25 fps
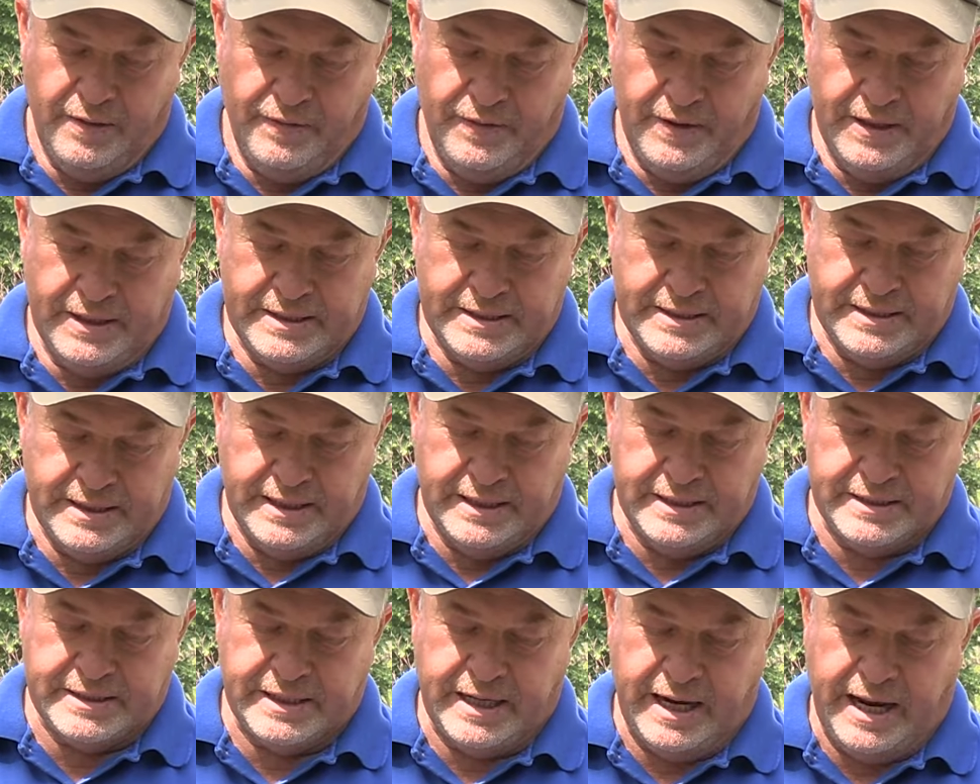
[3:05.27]
This
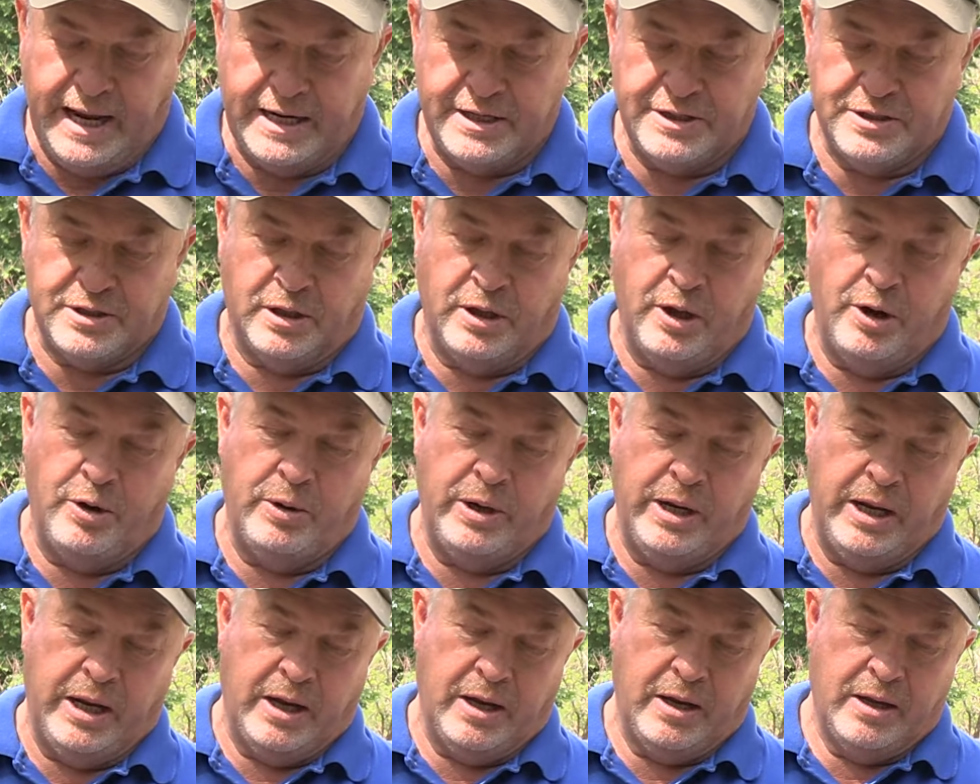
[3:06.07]
is
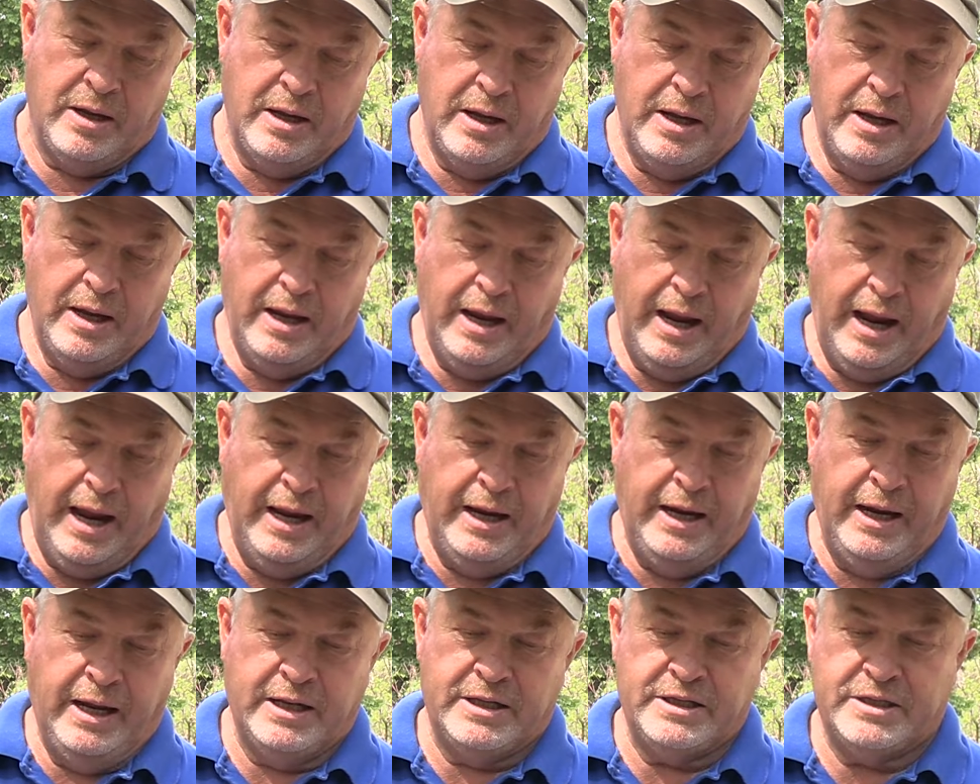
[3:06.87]
Angelonia,
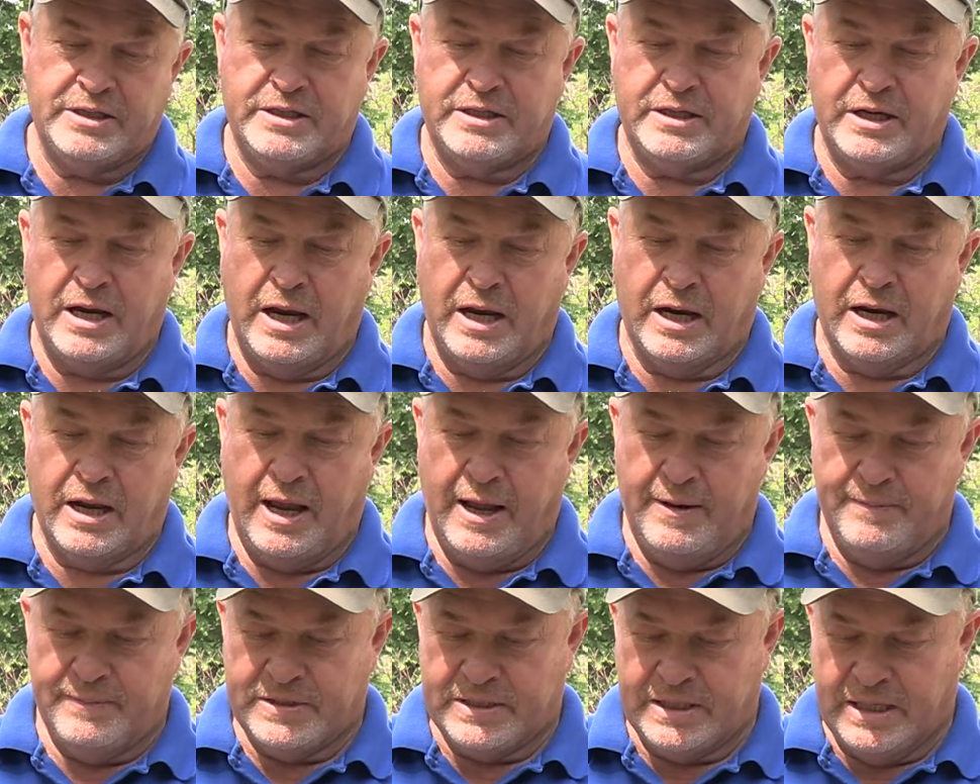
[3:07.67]
and it
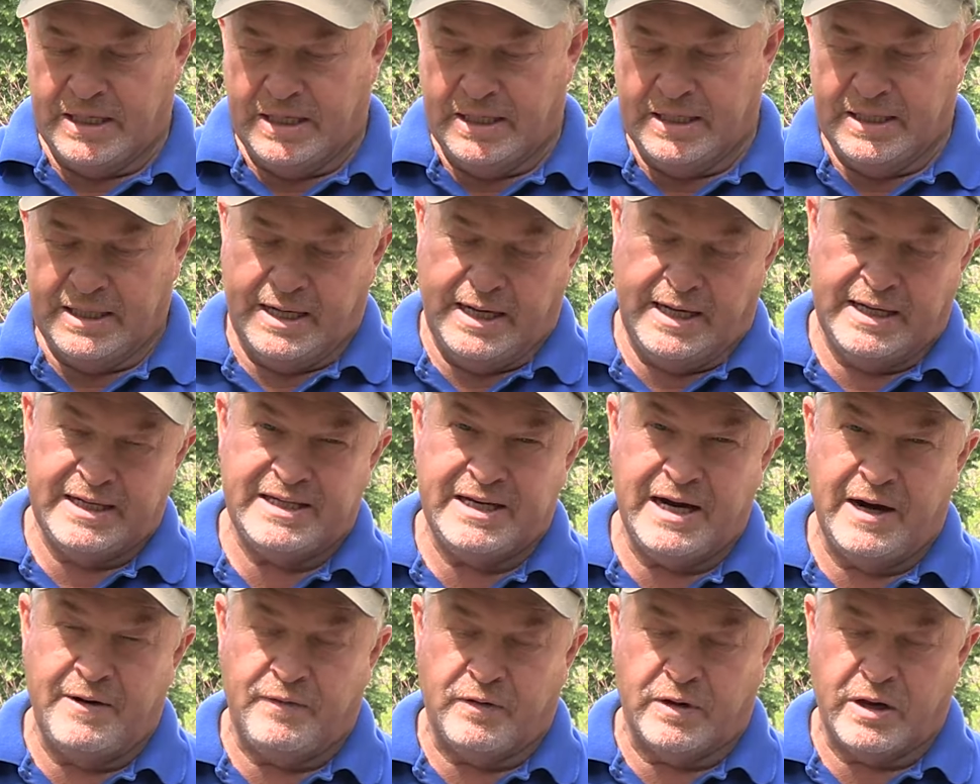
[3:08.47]
comes in
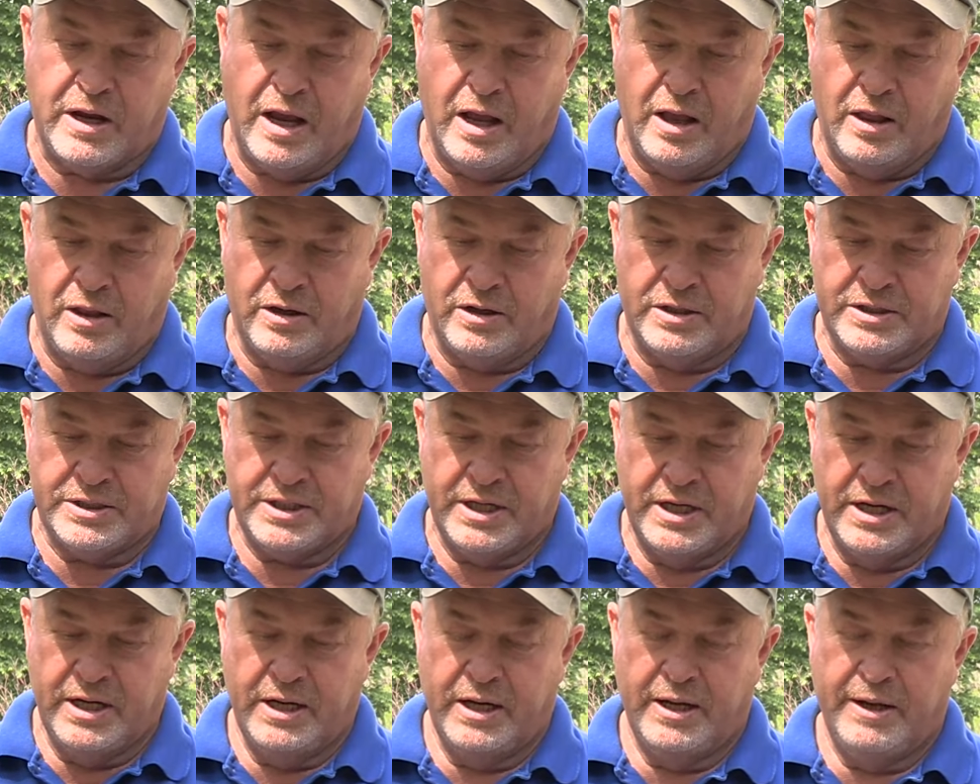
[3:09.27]
several
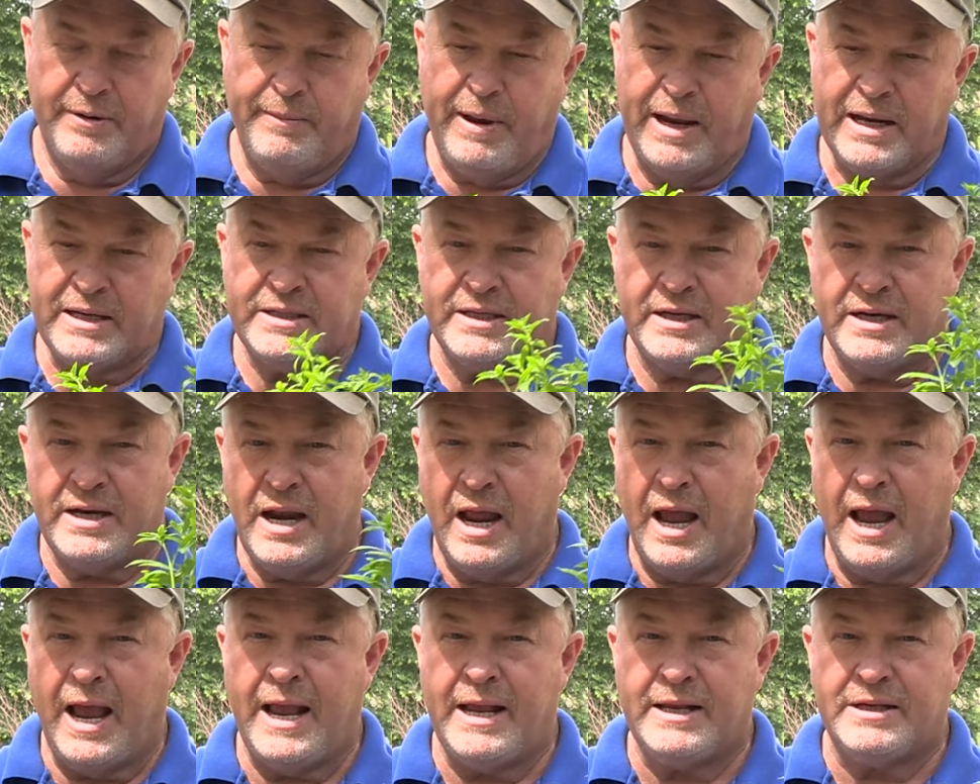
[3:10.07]
colors, makes a
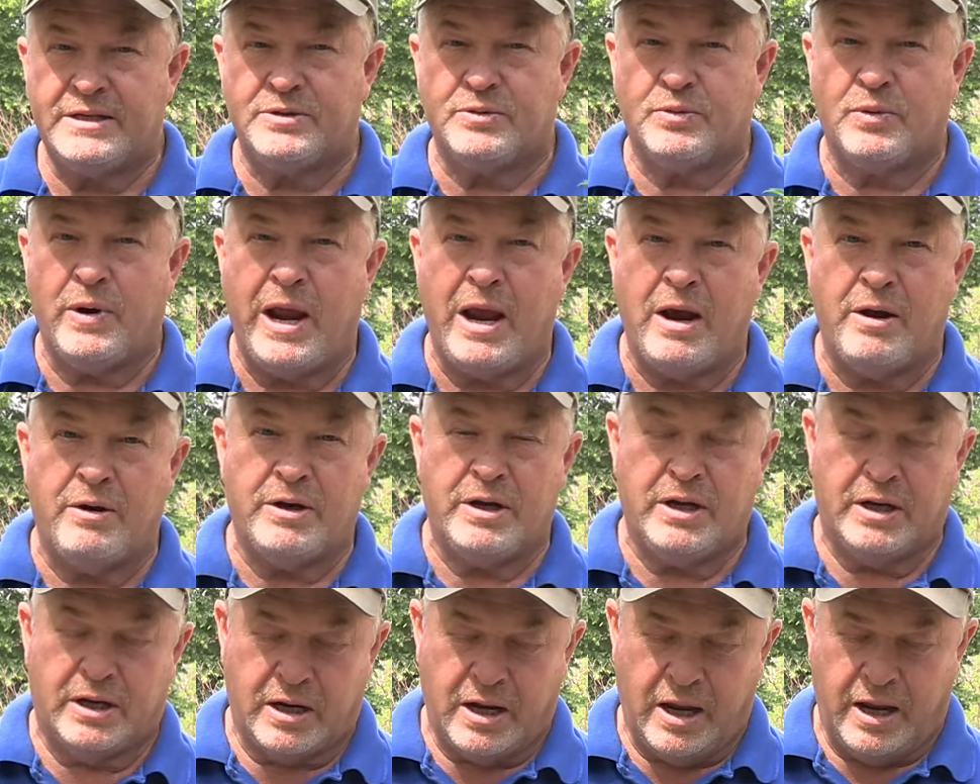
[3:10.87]
nice
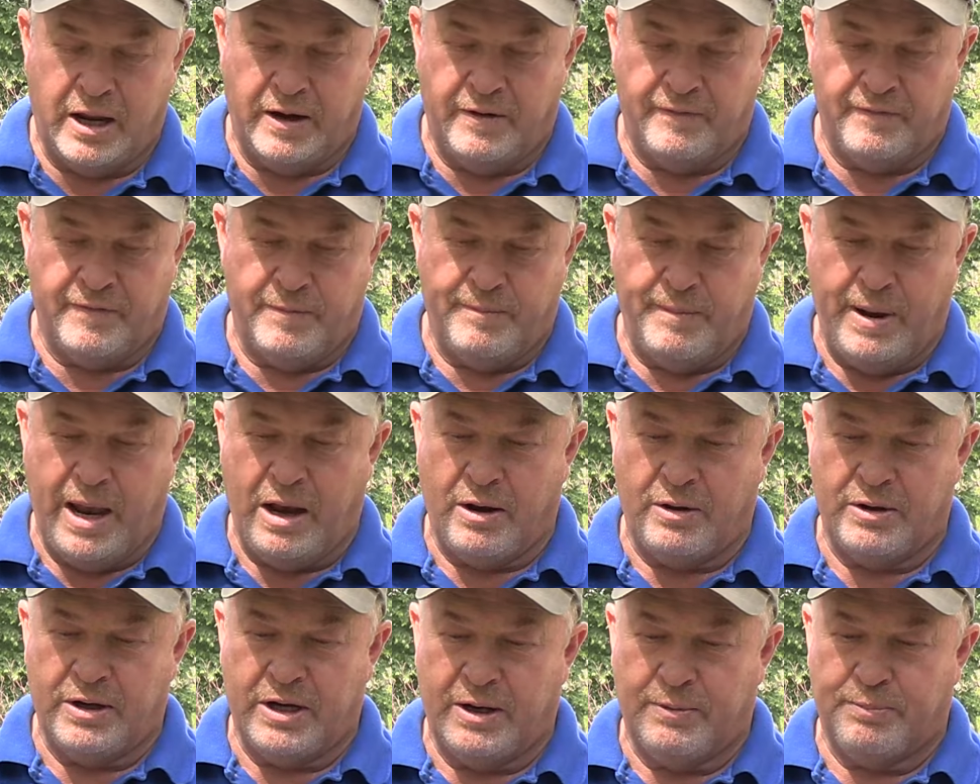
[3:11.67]
rounded kind of a
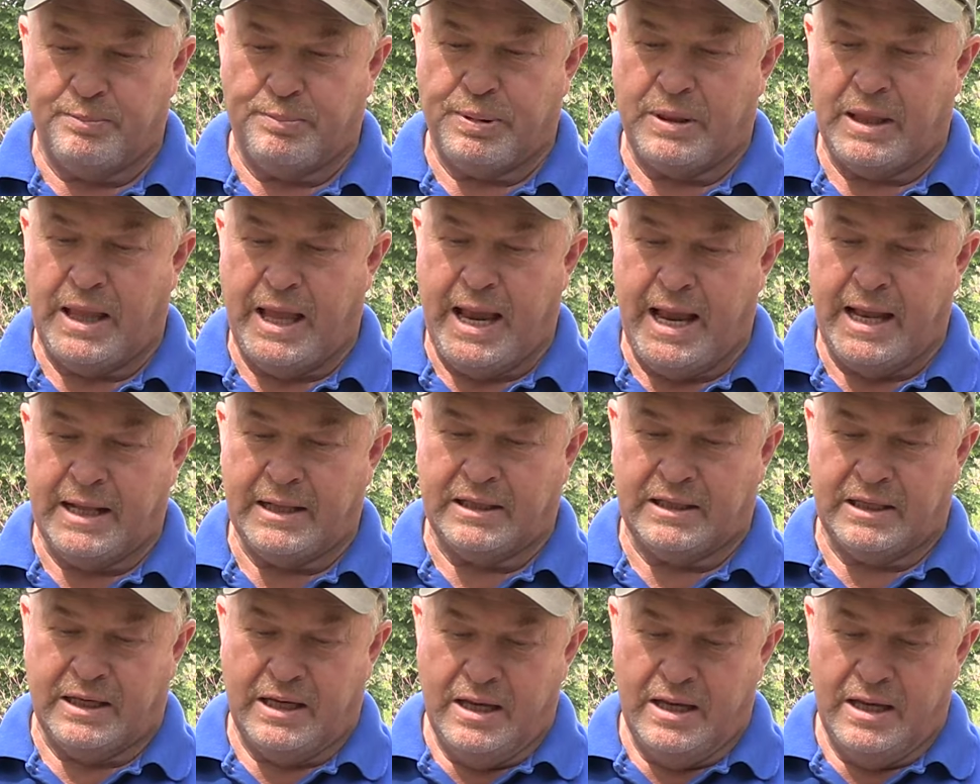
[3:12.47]
mounding plant.